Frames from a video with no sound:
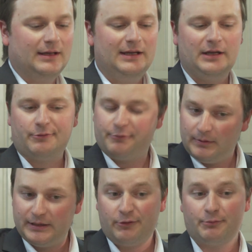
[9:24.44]

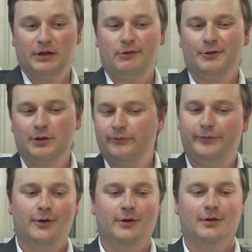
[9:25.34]
this one is not
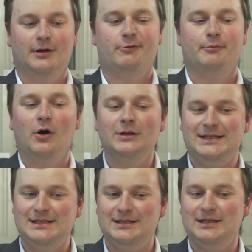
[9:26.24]
for a small
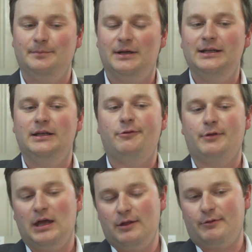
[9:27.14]
DT, but in this
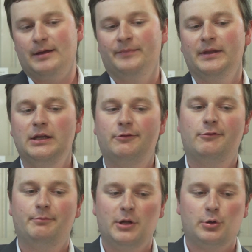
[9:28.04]
case, it's a
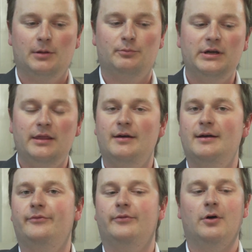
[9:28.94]
special
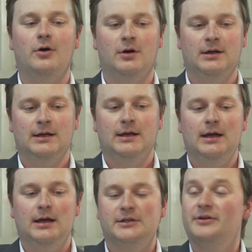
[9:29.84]
breather for
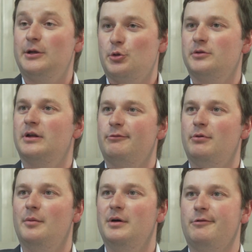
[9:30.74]
traction
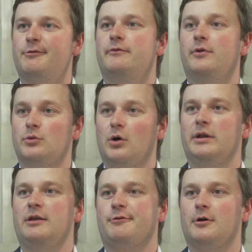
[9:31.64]
transformers for
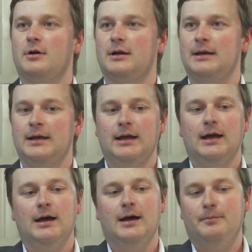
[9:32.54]
rolling stock,
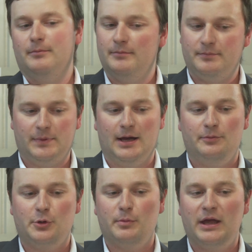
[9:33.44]

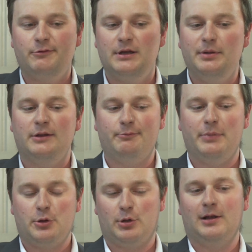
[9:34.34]
which makes it a bit
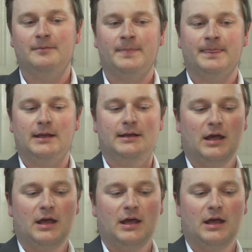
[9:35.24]
special. It